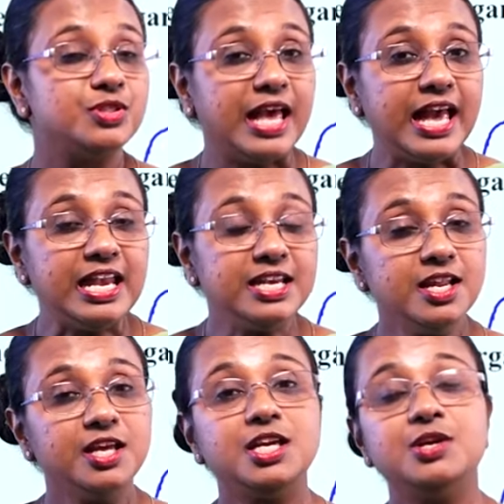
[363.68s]
then
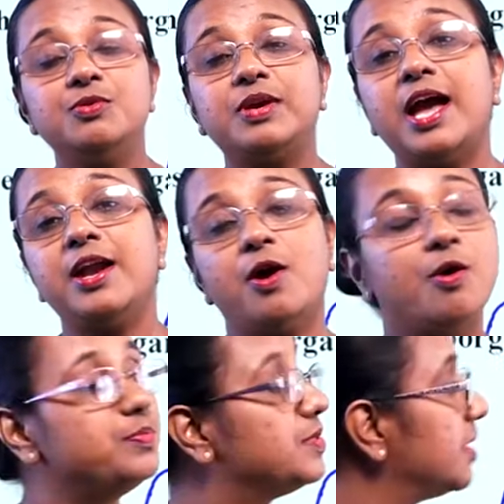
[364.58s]
you can
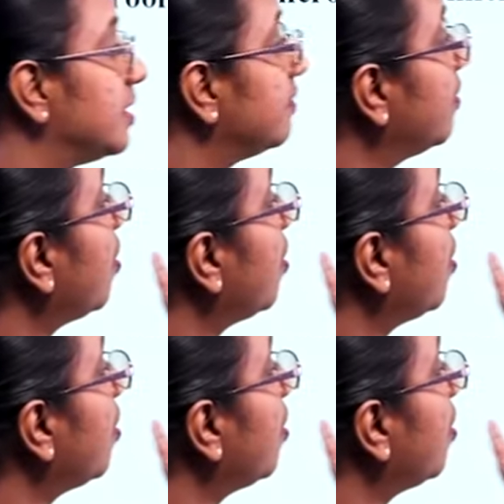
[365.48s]
observe